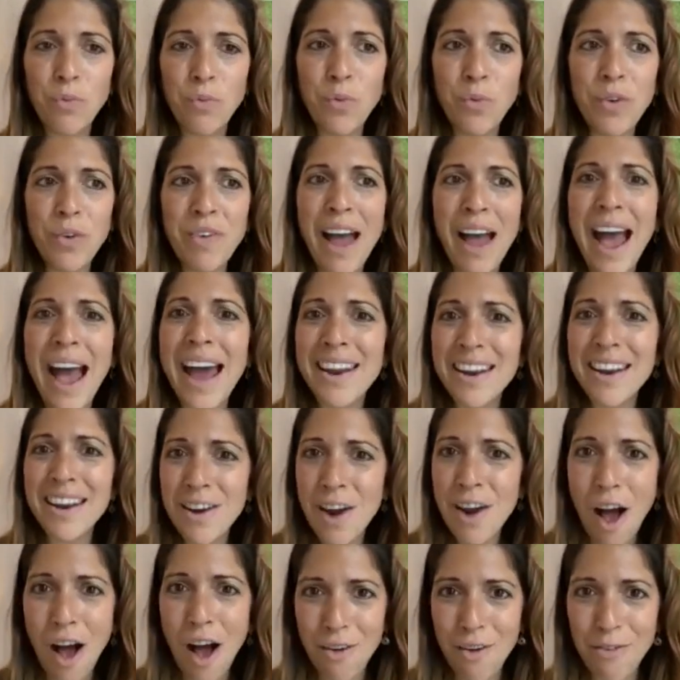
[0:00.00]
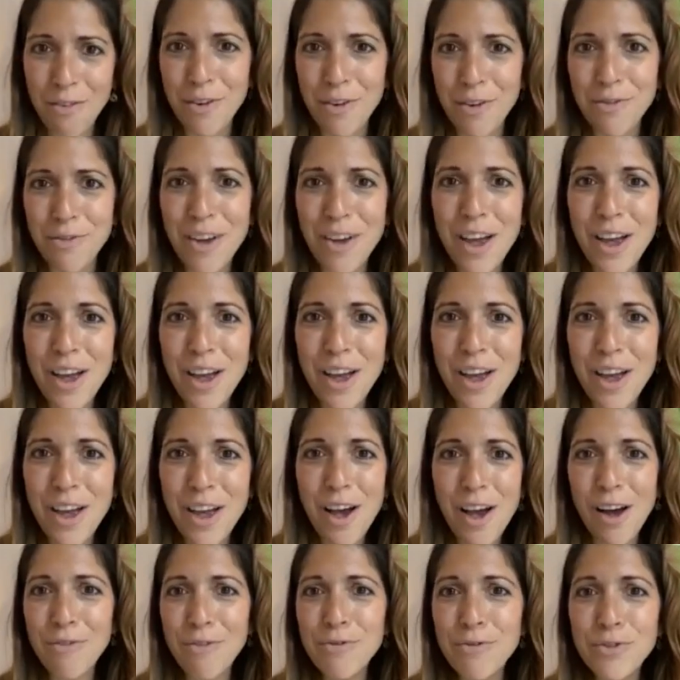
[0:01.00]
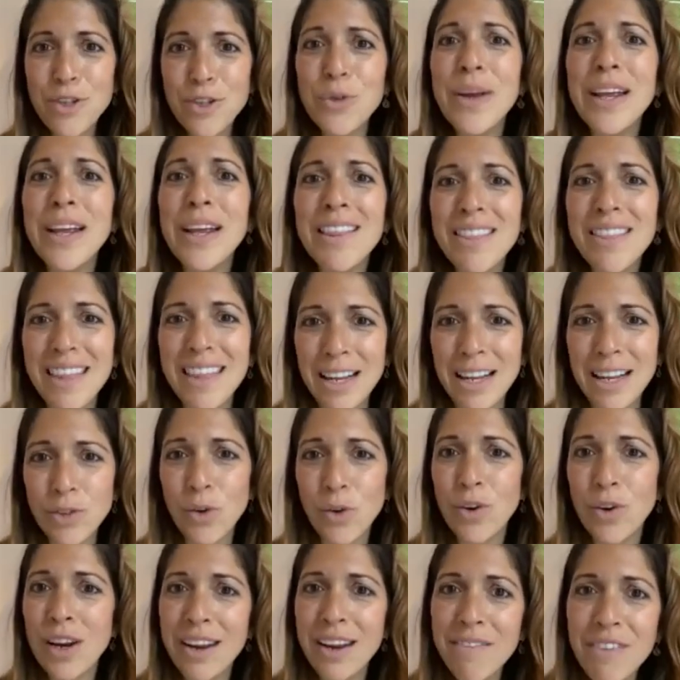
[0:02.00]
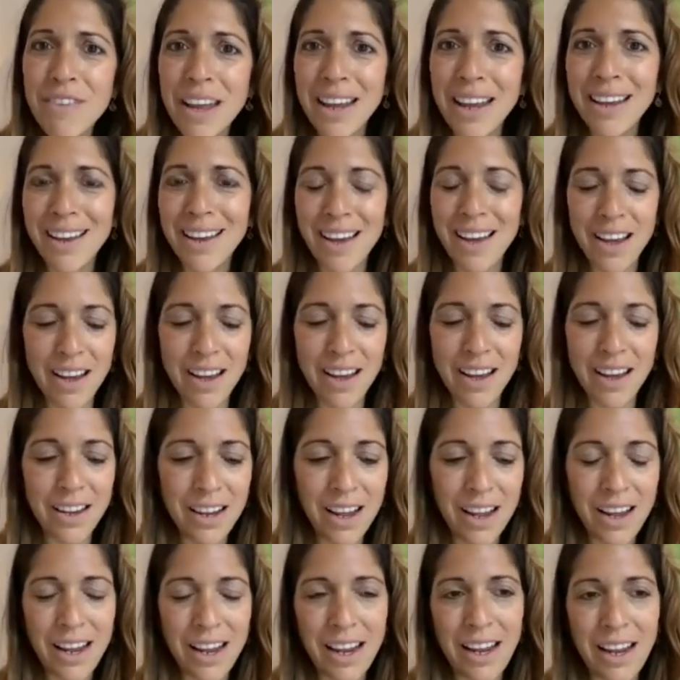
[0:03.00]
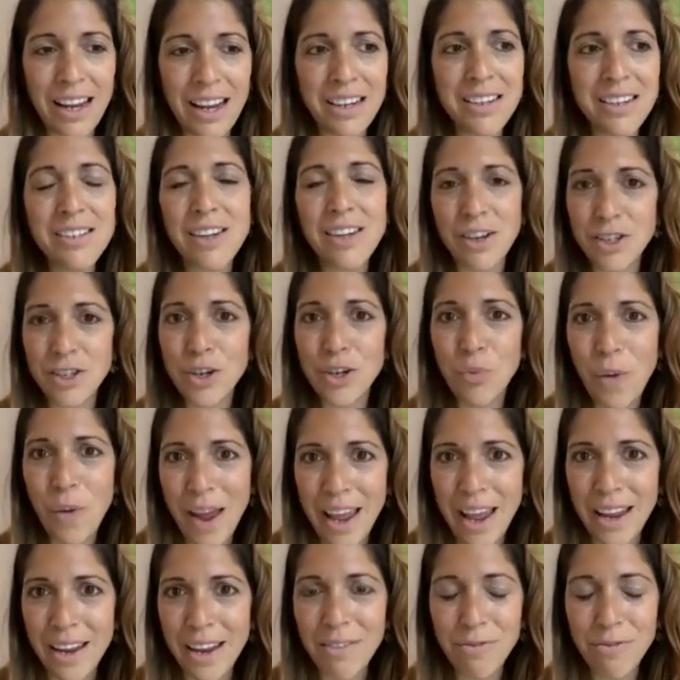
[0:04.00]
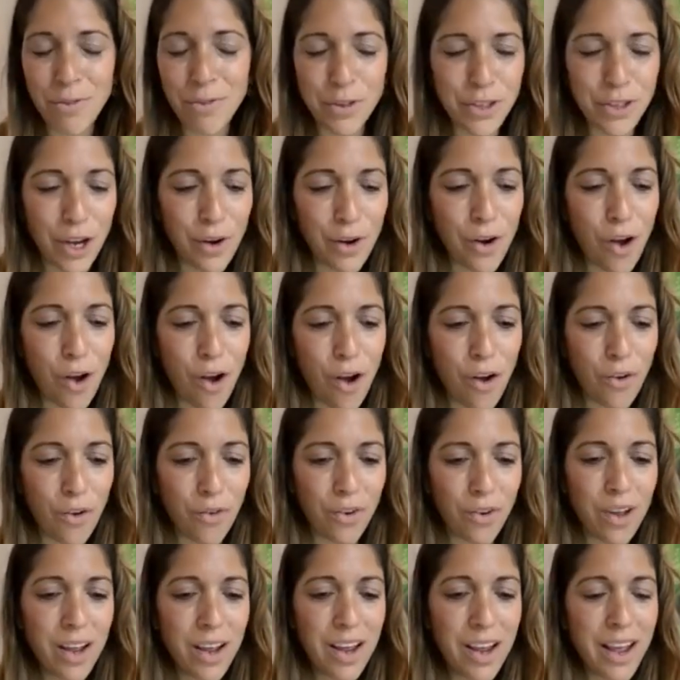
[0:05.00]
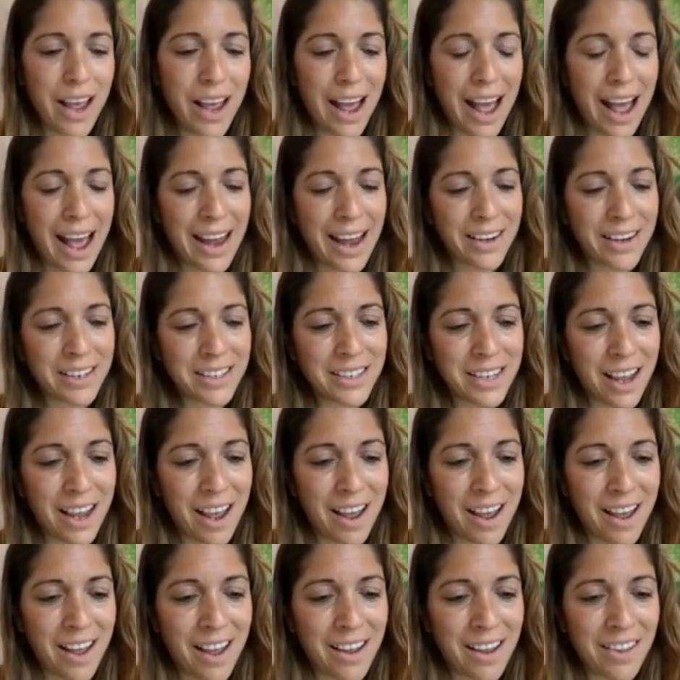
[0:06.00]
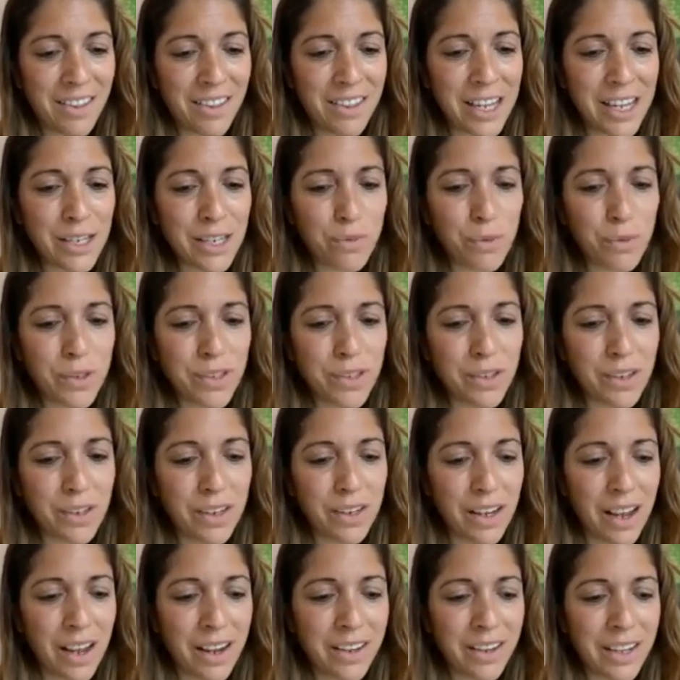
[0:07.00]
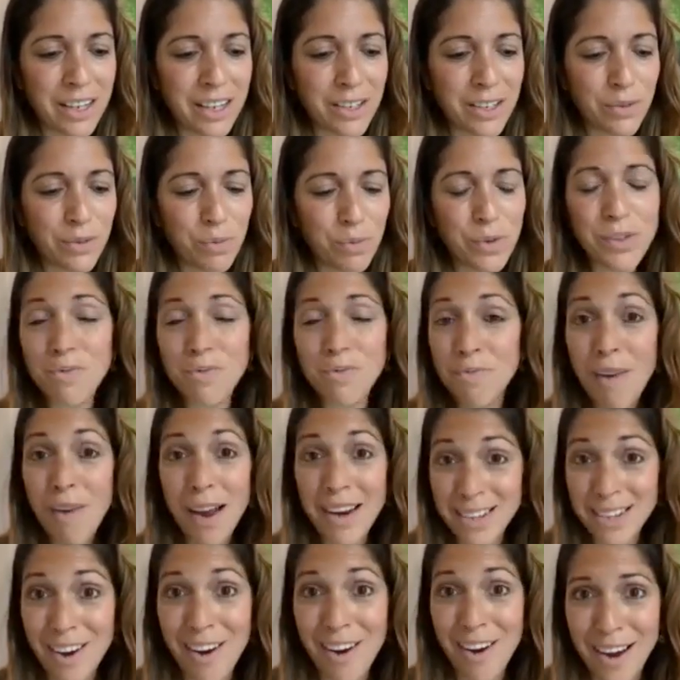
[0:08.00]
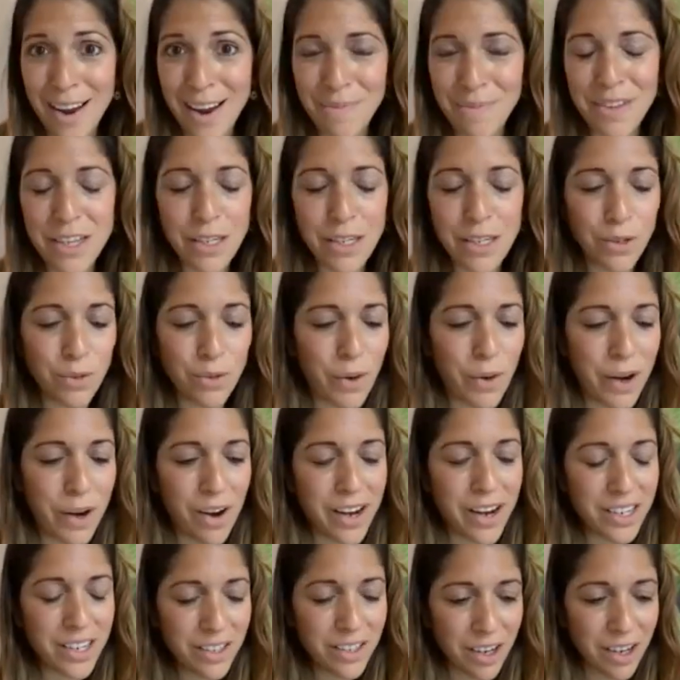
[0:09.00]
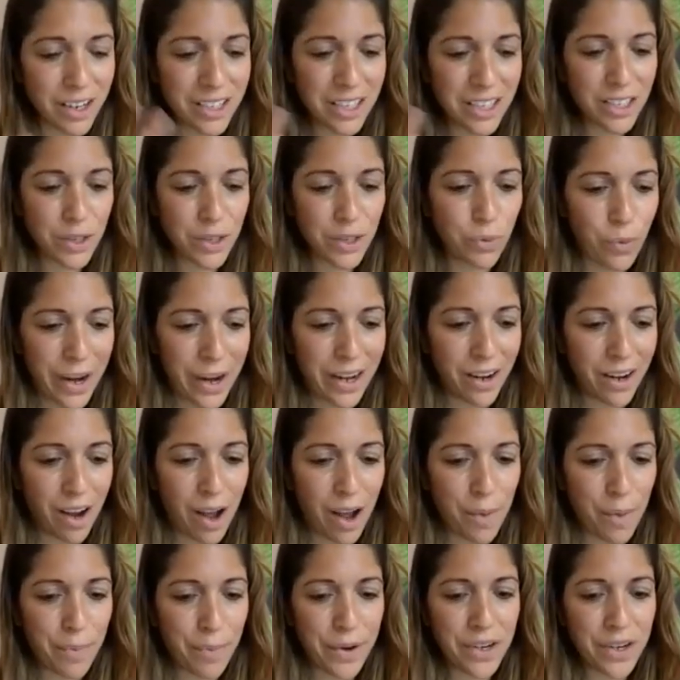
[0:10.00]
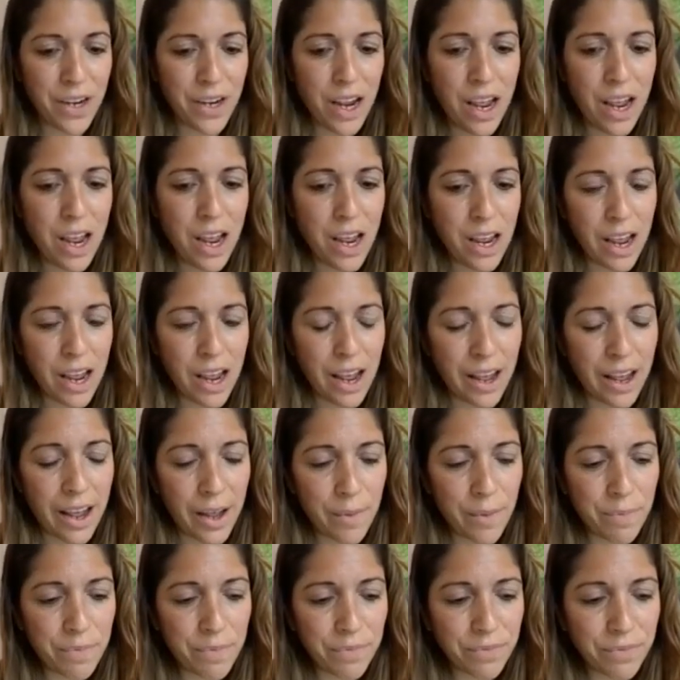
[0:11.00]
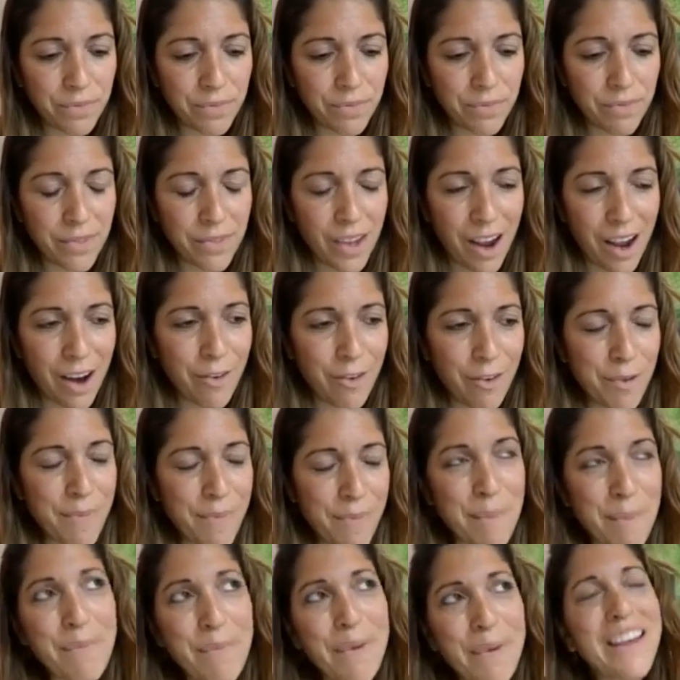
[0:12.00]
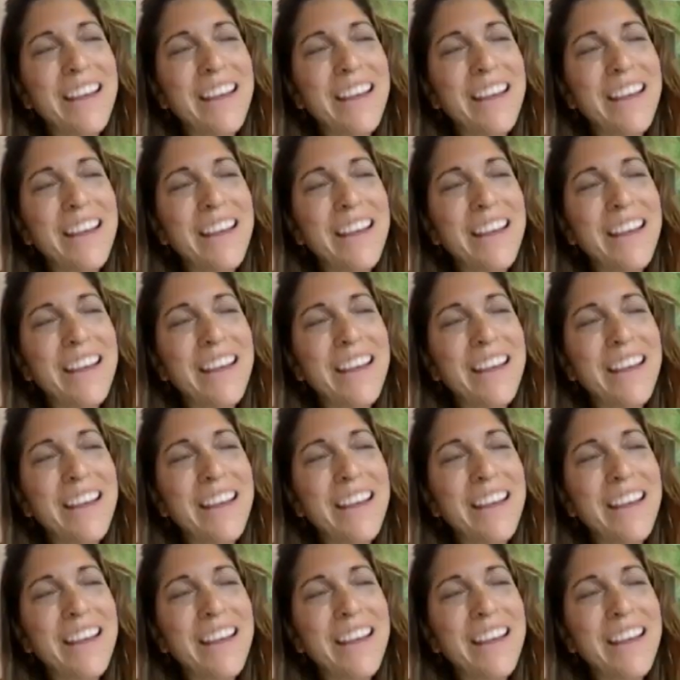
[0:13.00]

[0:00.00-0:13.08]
had enough of doing things or living in such a way for so long. And this was my time. This is when I started to wake up. And I remember